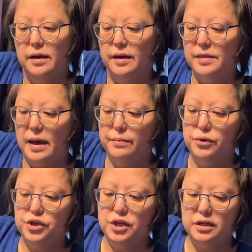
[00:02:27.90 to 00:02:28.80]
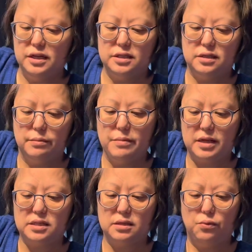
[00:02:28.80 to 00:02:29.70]
and that mushiness
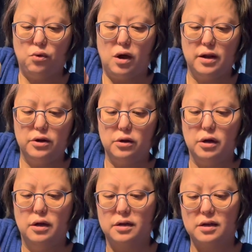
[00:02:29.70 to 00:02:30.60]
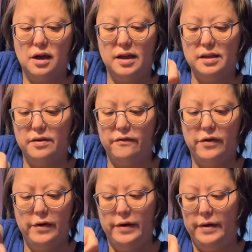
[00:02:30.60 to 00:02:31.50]
makes the water kind of
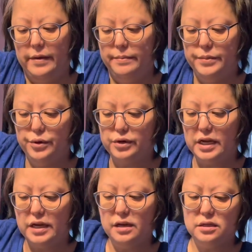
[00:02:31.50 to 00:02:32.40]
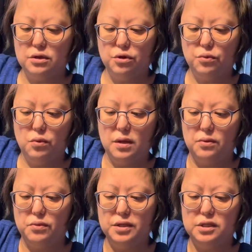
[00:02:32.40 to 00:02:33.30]
milky, so you want to
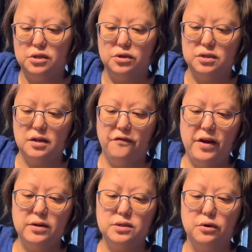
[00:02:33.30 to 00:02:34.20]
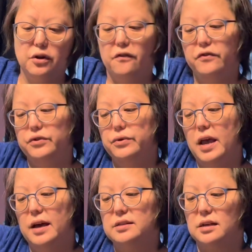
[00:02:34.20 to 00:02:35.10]
rinse your stuff out so your food
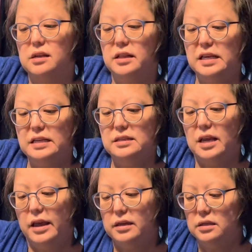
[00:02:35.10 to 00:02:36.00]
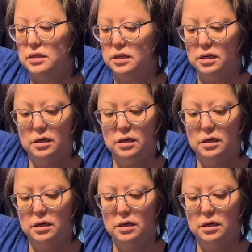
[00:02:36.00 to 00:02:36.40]
has a clean taste,